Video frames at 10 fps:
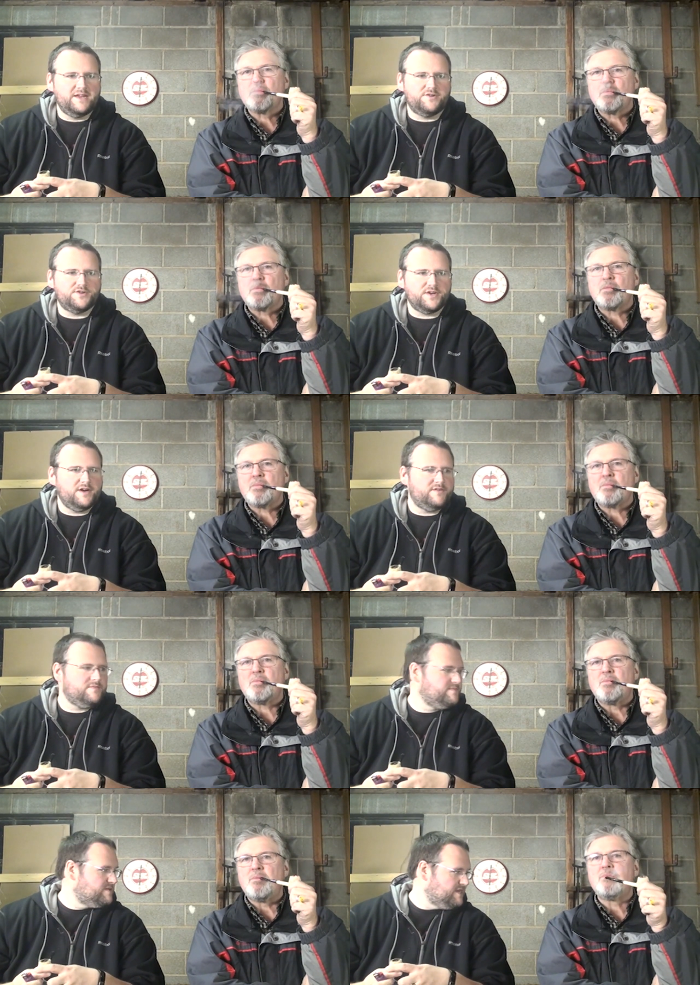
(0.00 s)
Speaker 1: years ago,
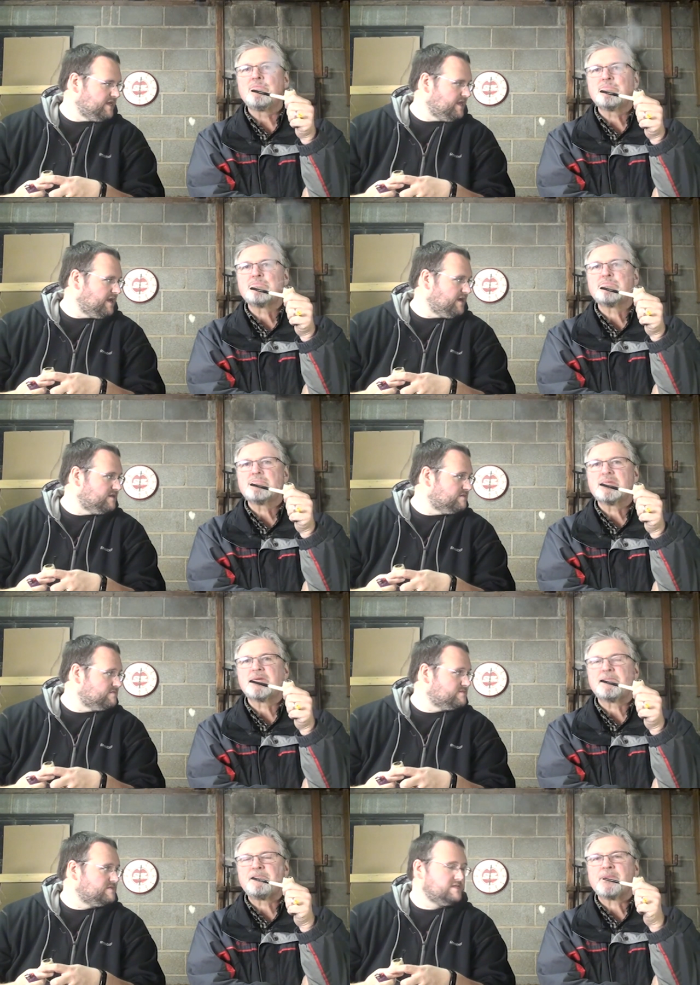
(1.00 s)
sitting there and
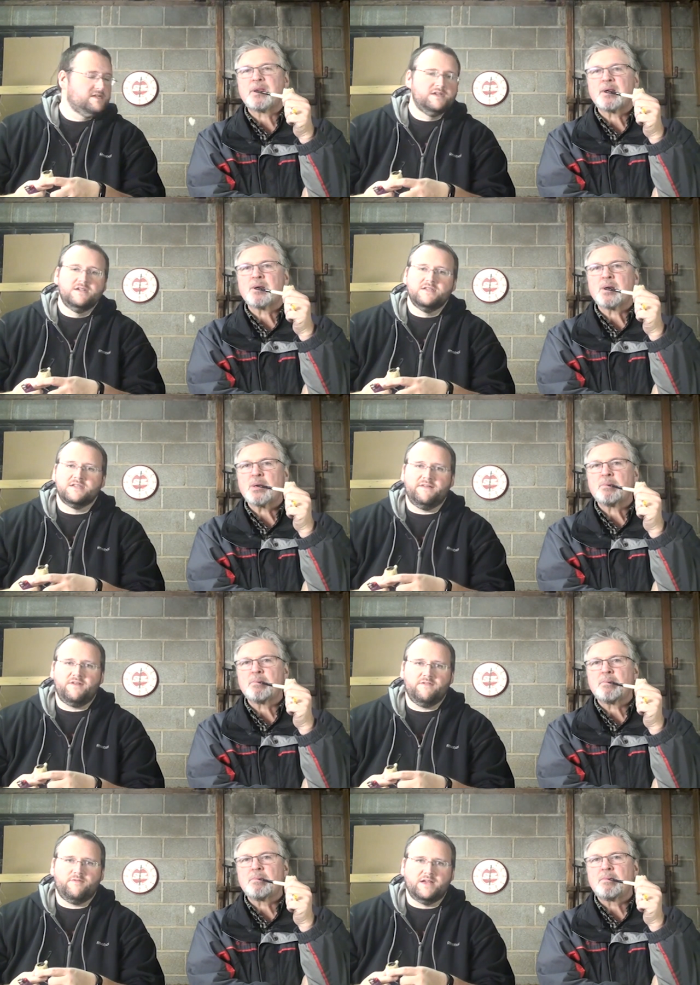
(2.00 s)
stuff all
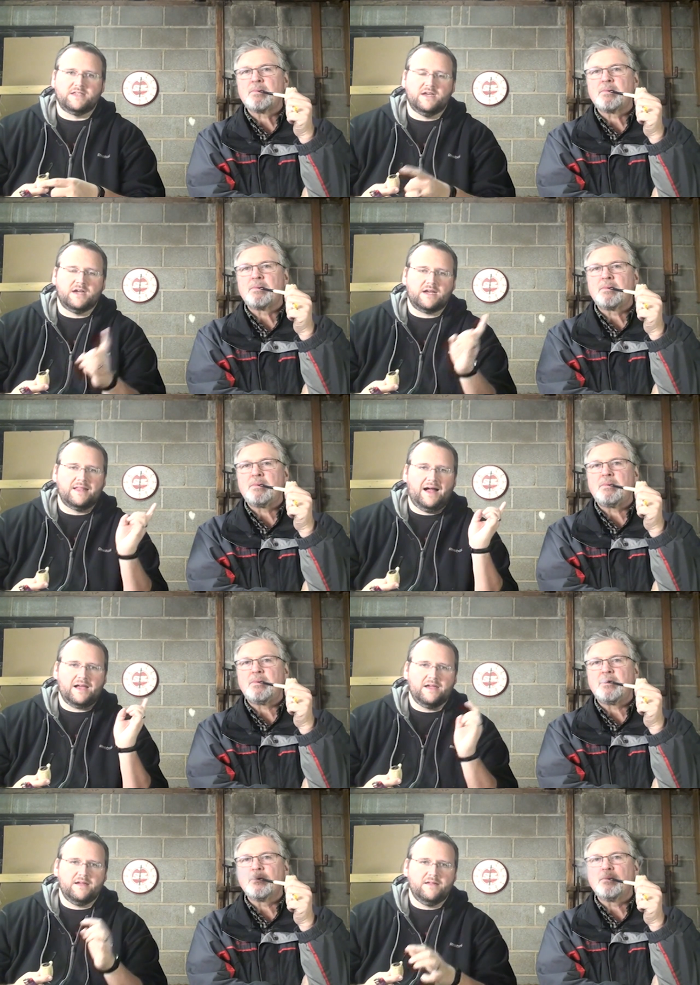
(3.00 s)
over the place. A
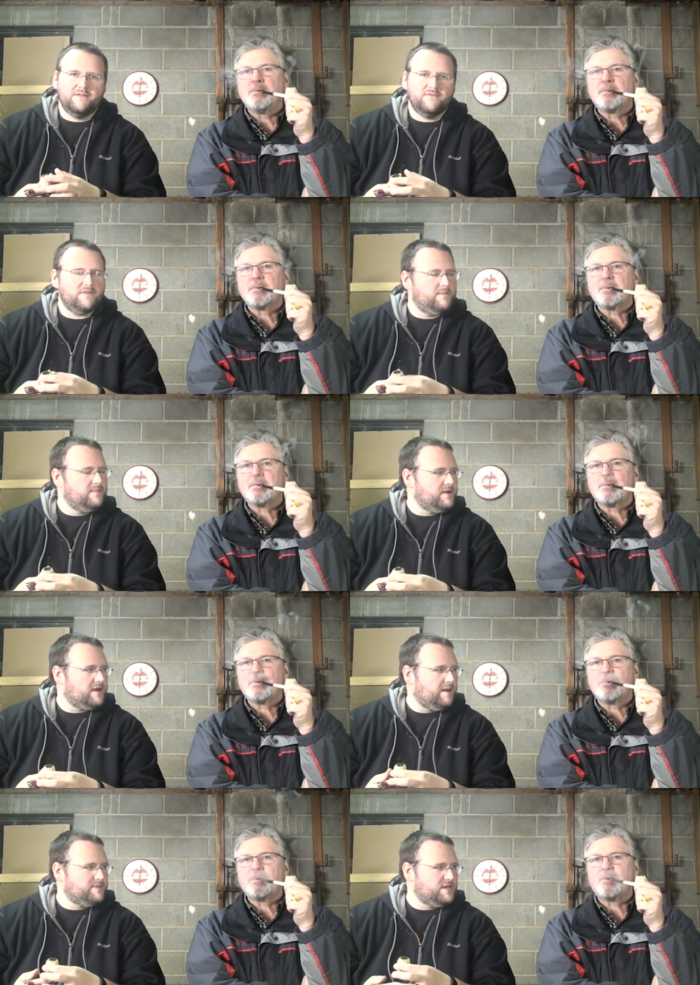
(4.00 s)
clock from
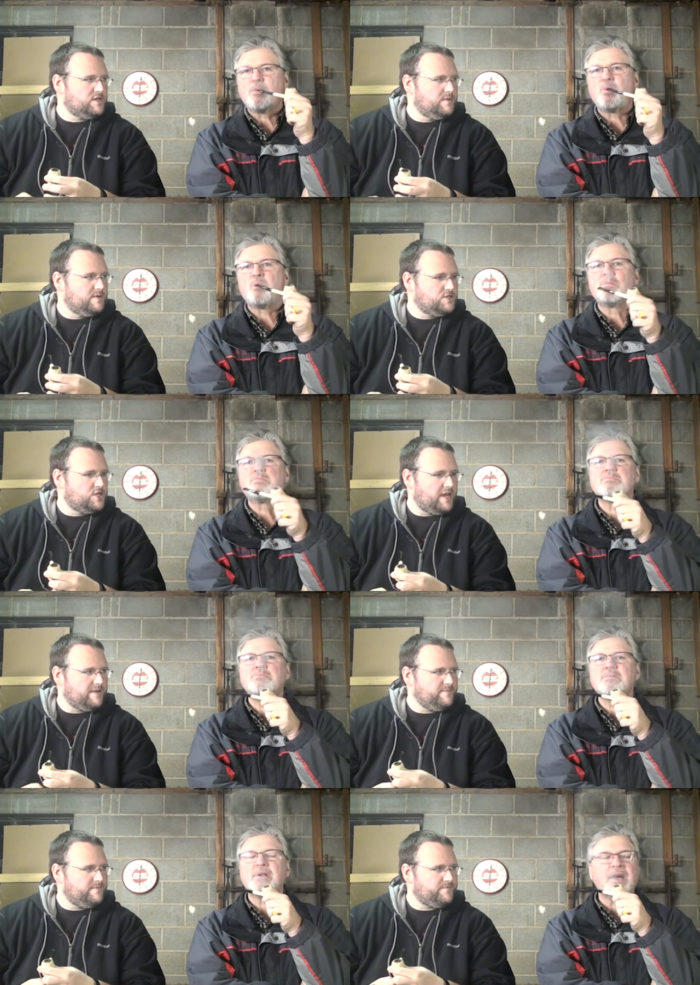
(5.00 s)
competition with Jay.
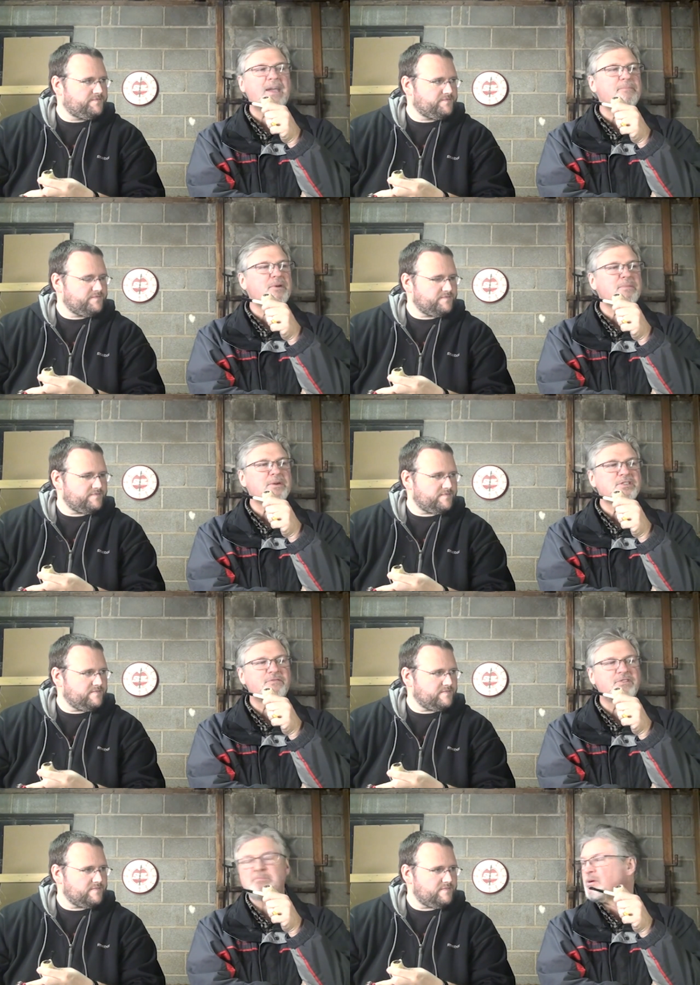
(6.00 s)
Speaker 2: I can't bring myself
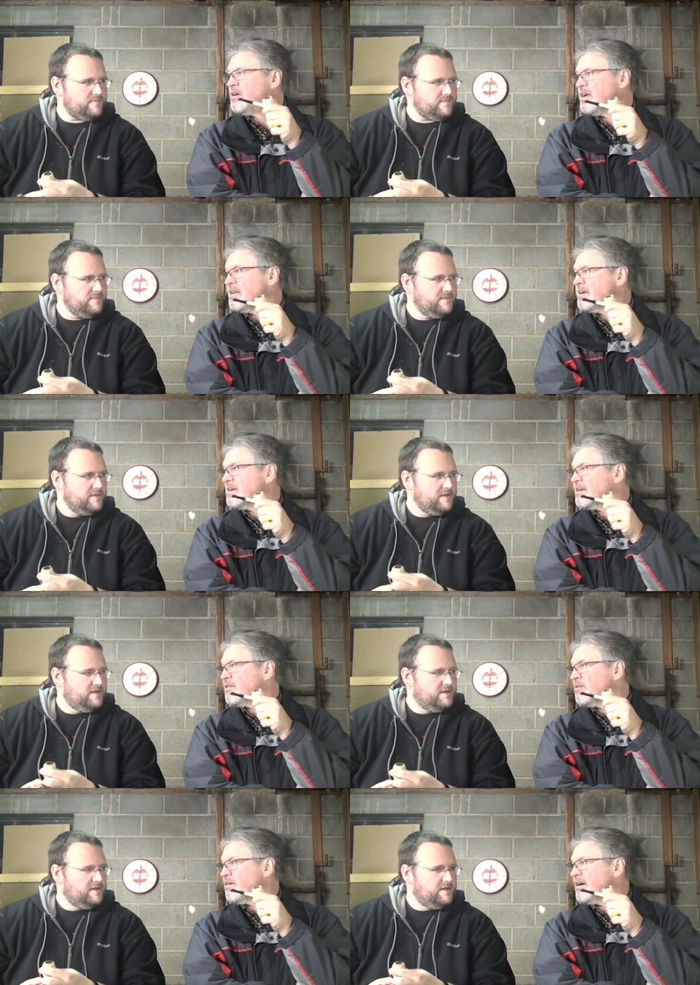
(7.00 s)
to burning
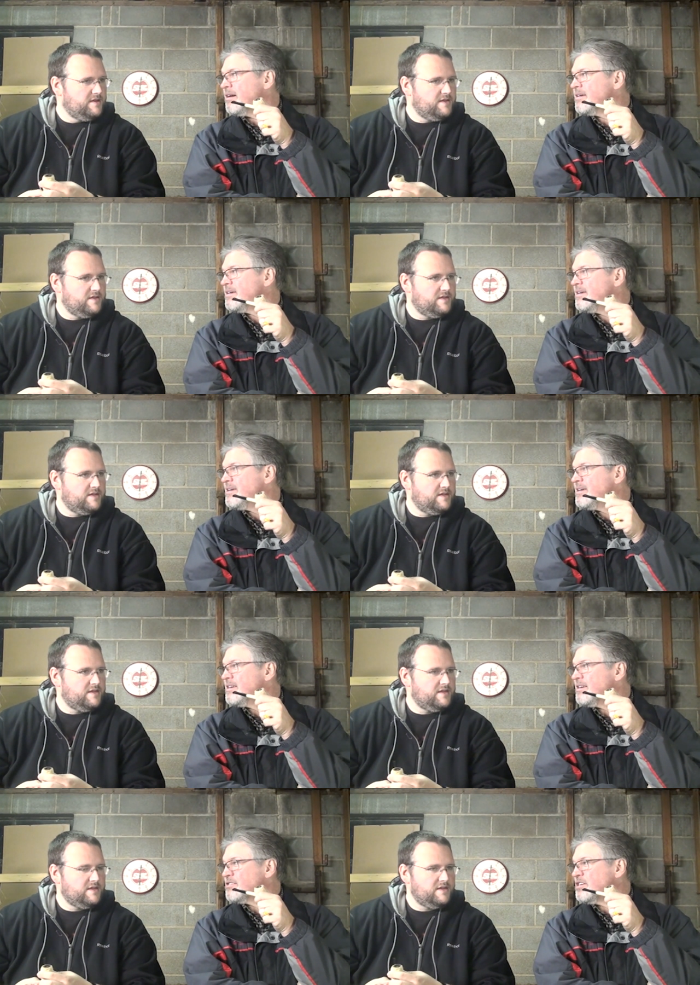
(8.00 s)
your uh,
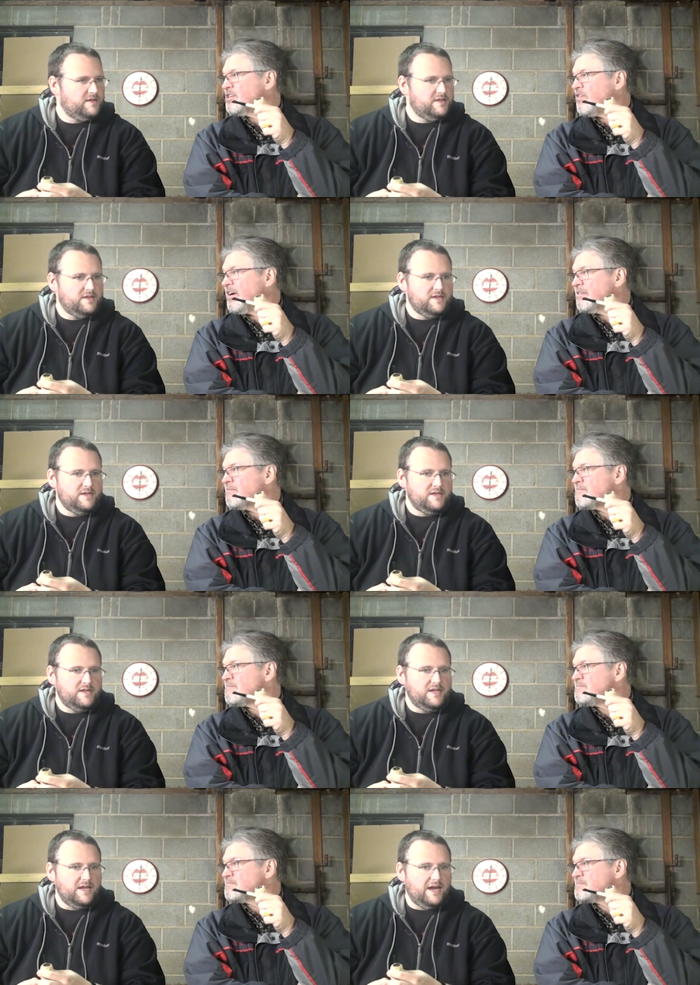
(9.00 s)
your cheese fountain.
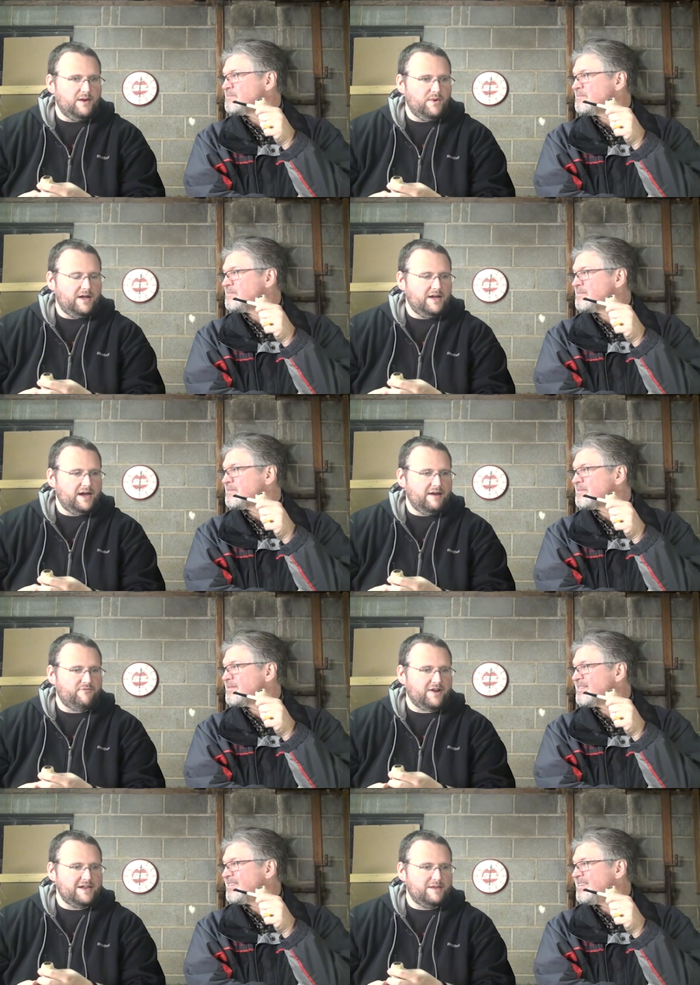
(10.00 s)
Uh,
Speaker 1: well, I've
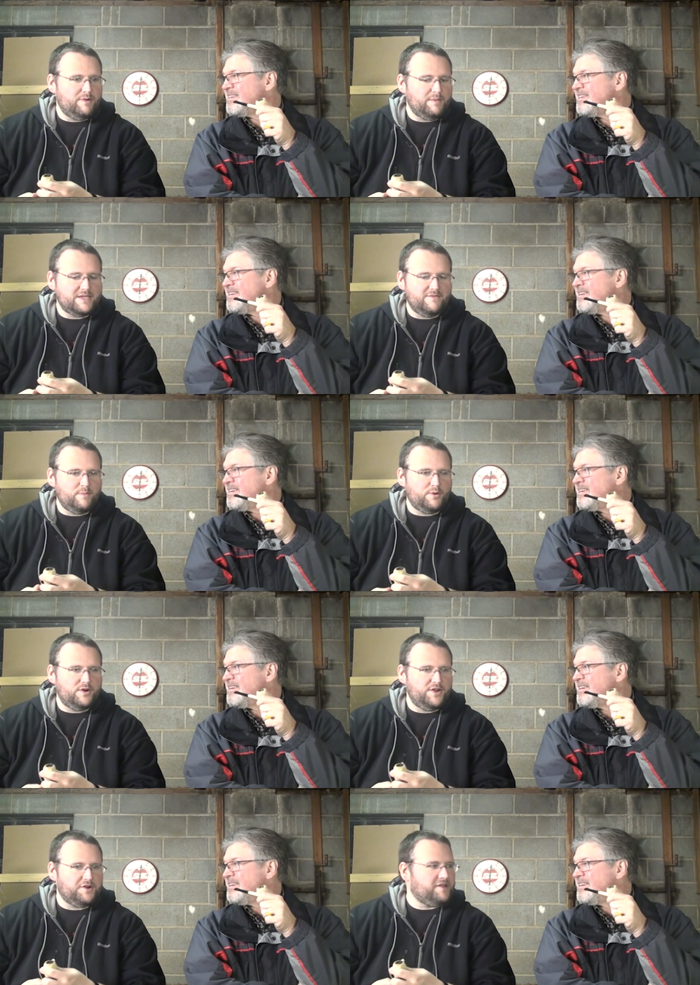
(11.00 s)
tried to bring myself to burning your